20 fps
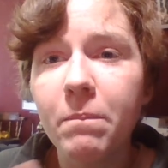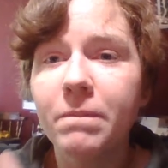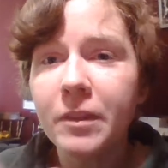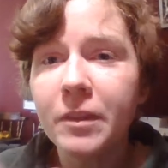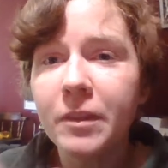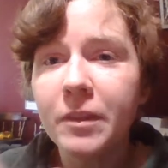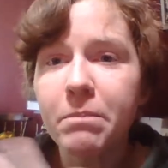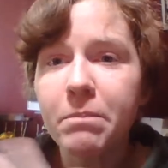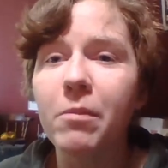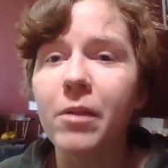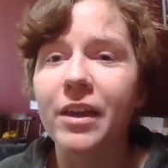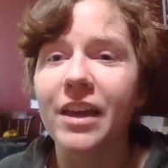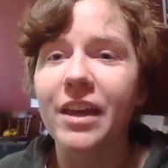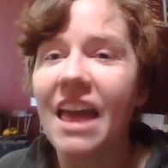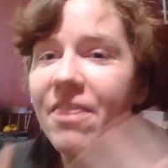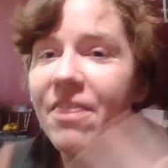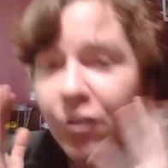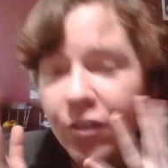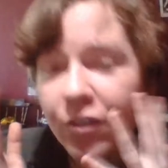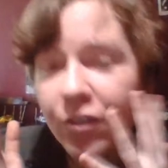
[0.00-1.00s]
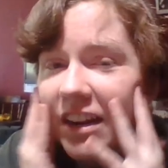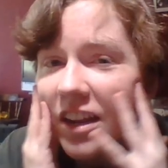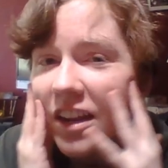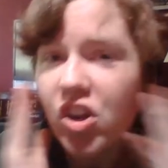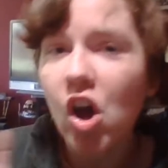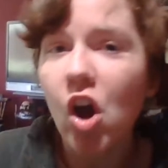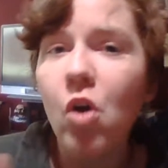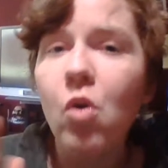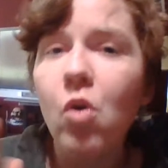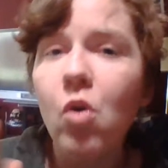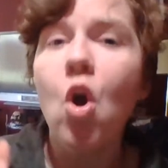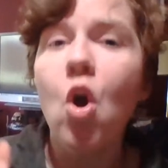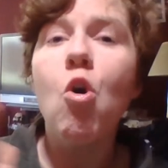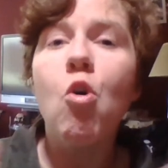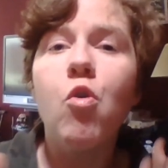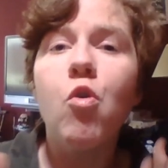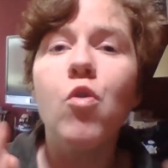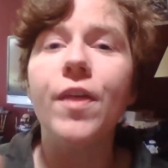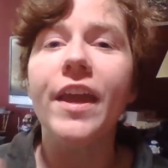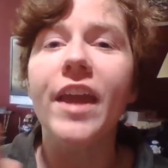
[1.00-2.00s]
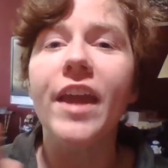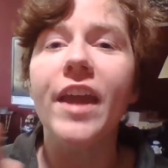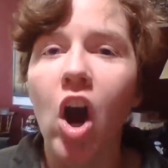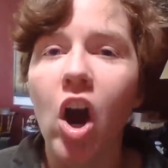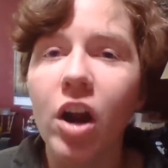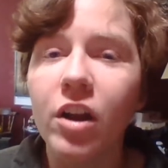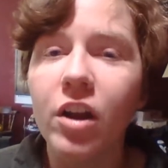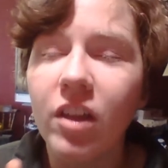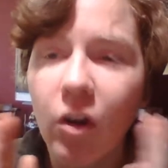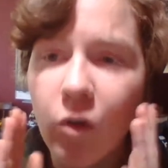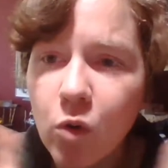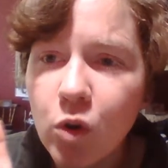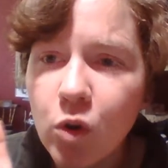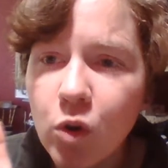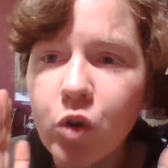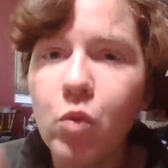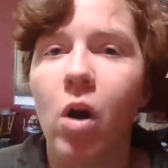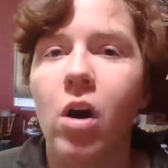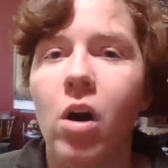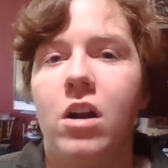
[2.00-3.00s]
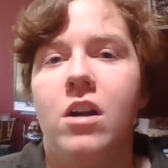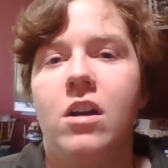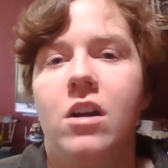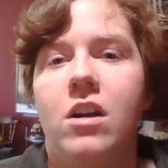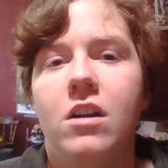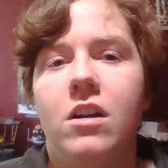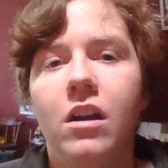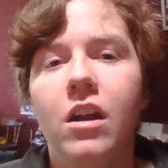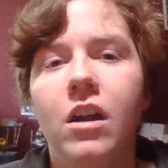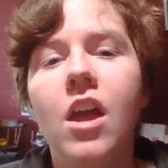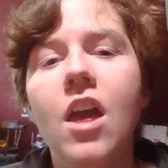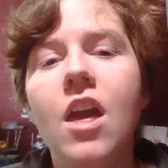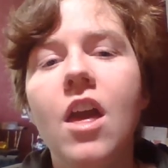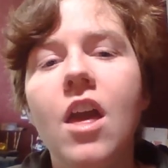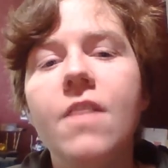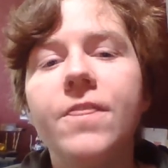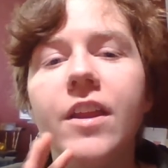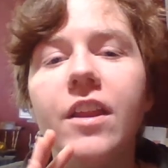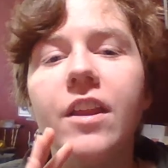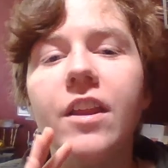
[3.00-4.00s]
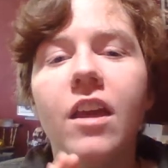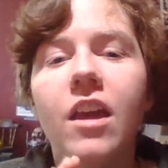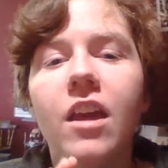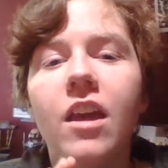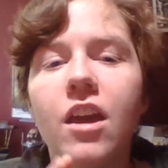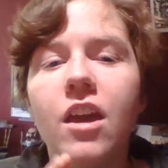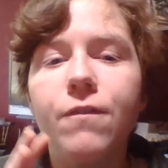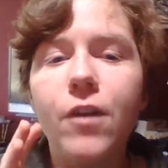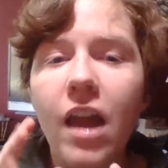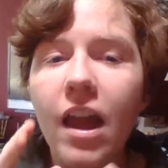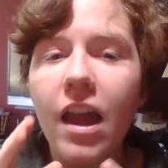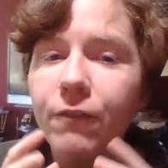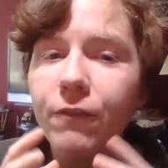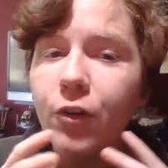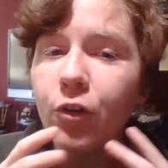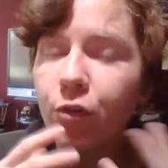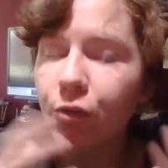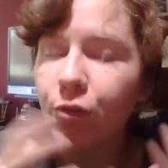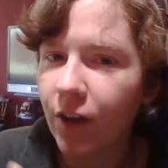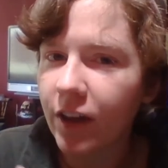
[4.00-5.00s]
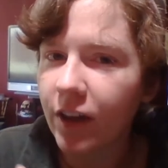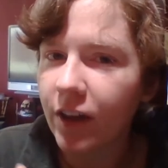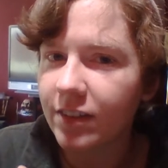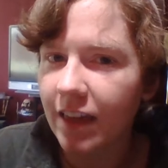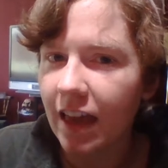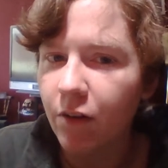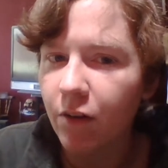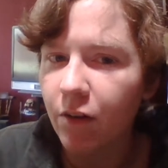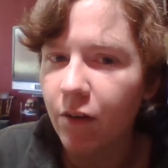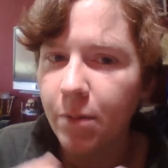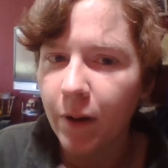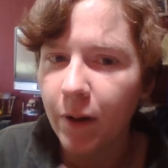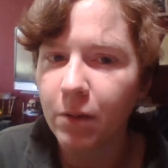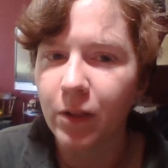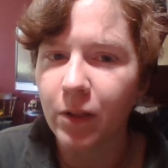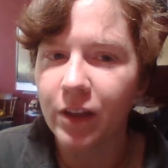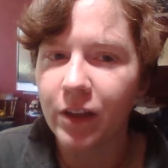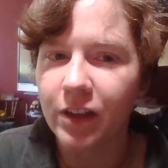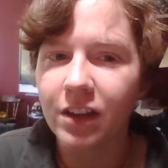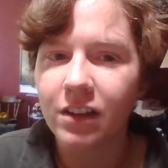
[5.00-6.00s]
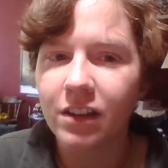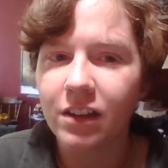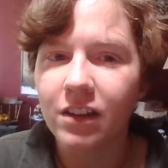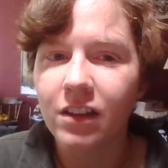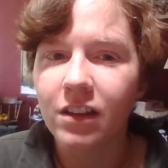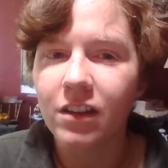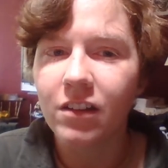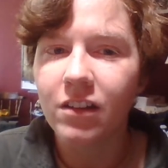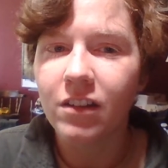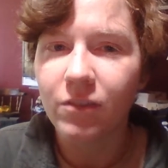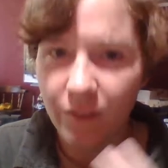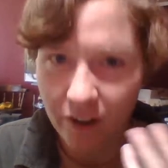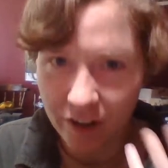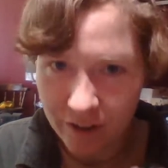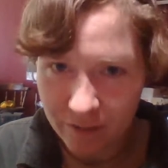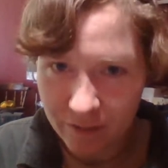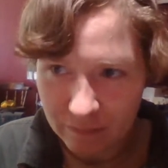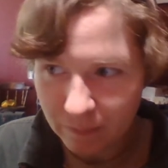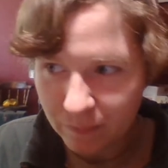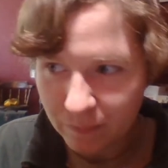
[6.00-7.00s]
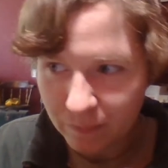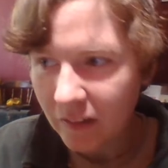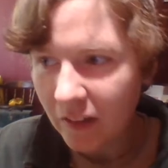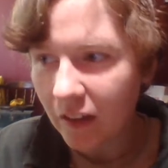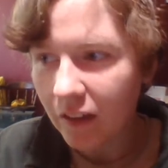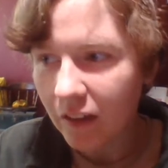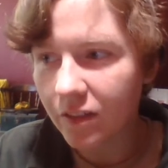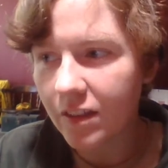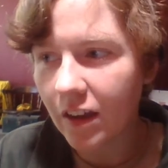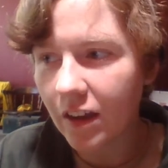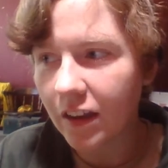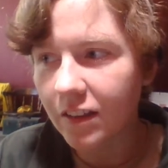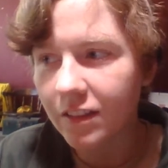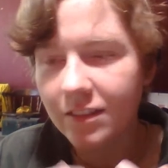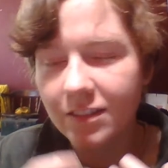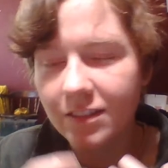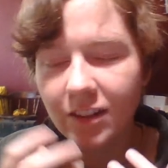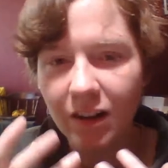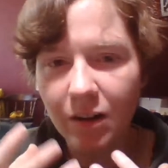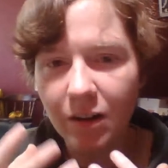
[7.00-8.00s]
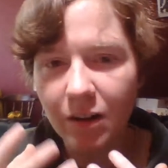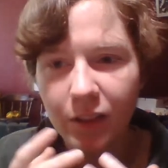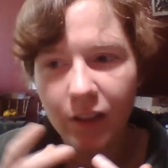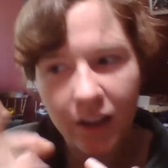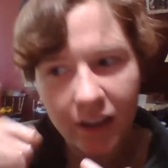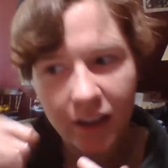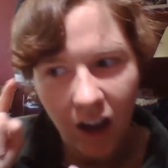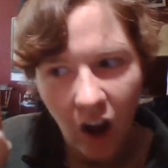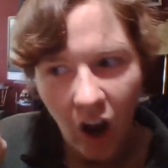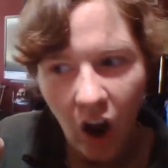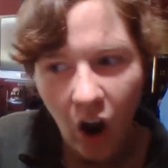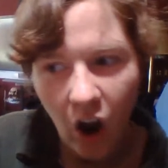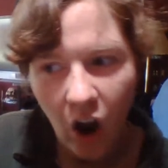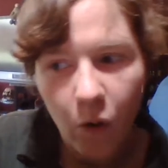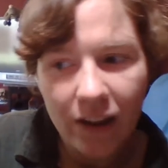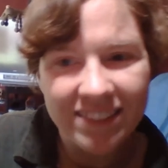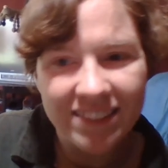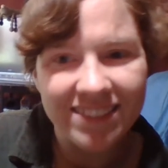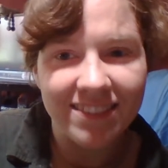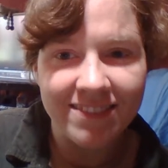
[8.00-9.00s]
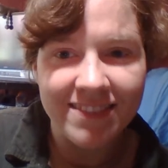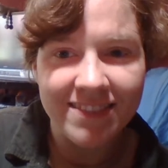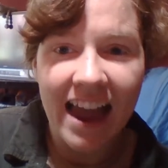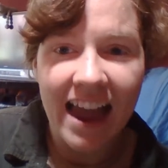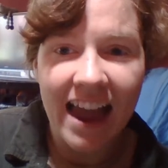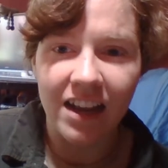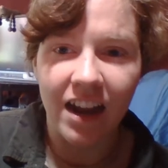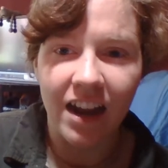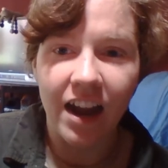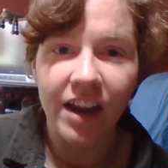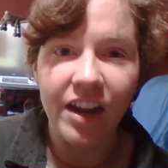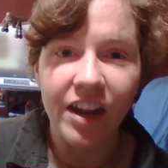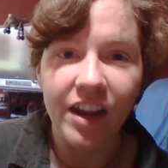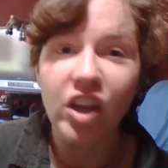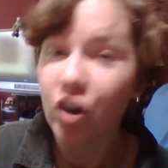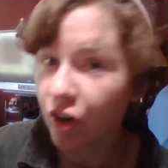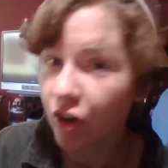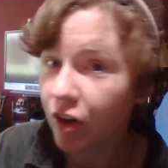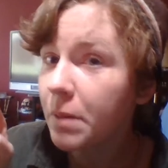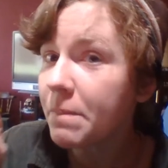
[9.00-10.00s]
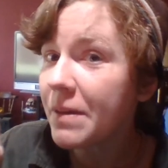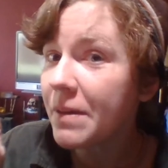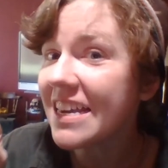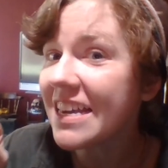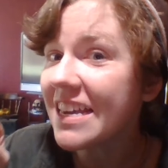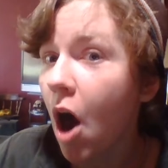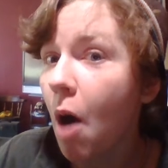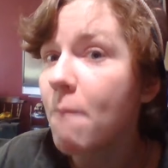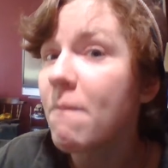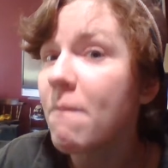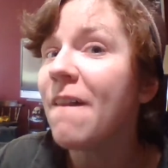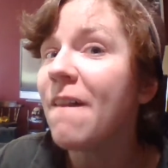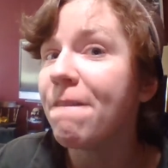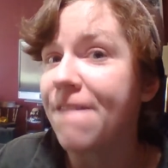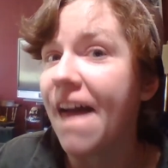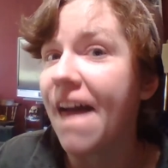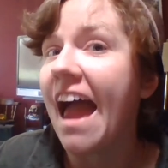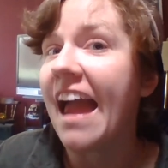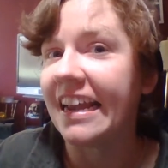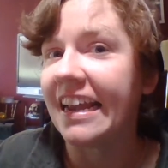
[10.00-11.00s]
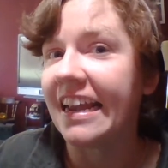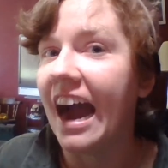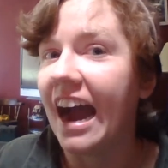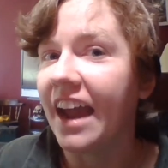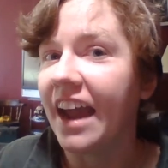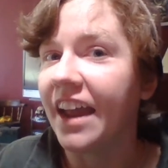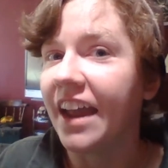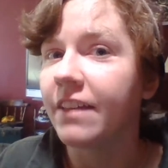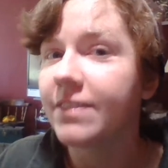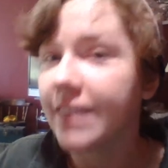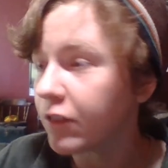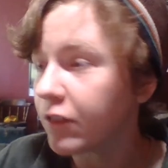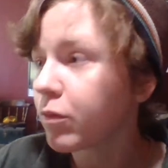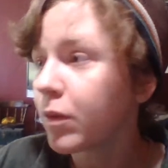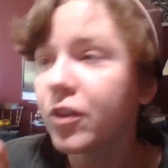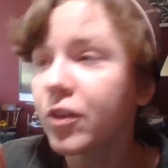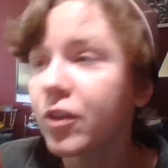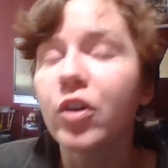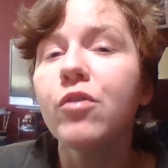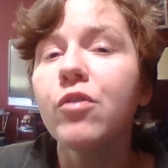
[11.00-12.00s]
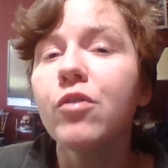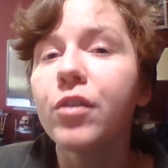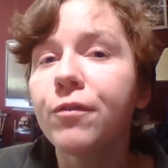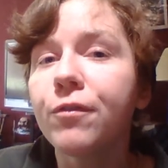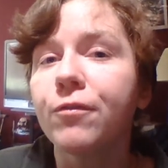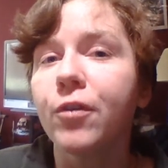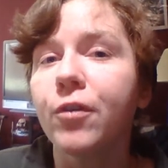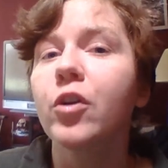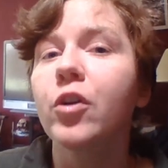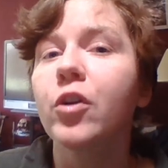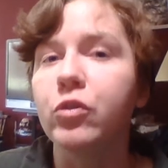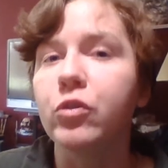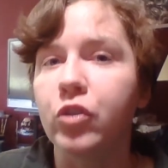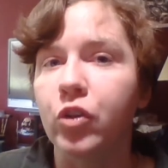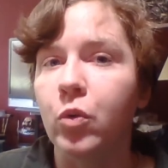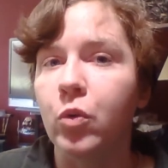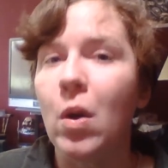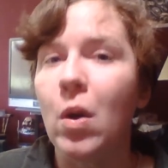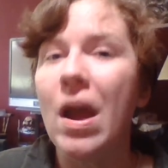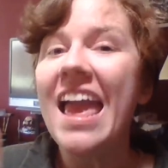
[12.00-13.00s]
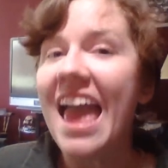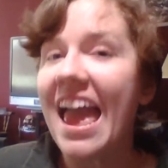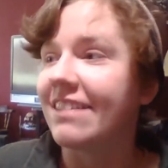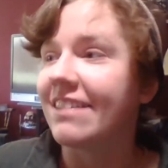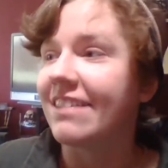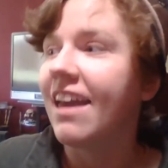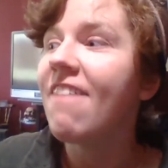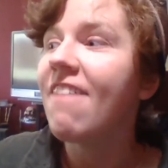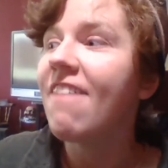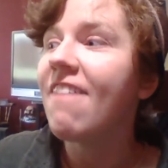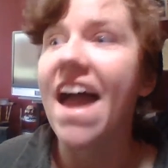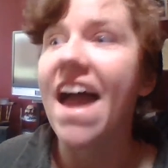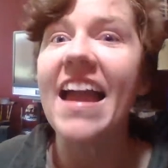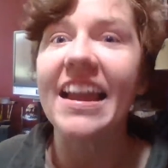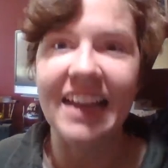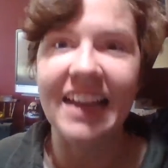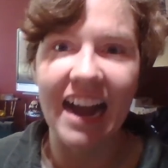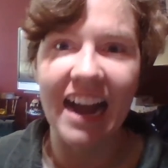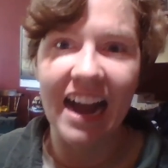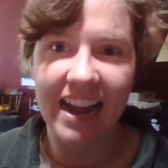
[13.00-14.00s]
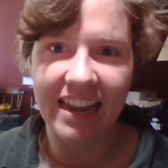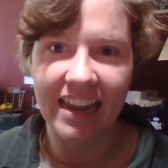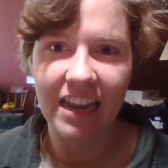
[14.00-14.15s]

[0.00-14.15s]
public and they're going to know who they are, who you are. If you have your face out in public, right? They're going to be like, oh, it's that guy. You're going to become that guy. That's what they're going to refer you to as that guy.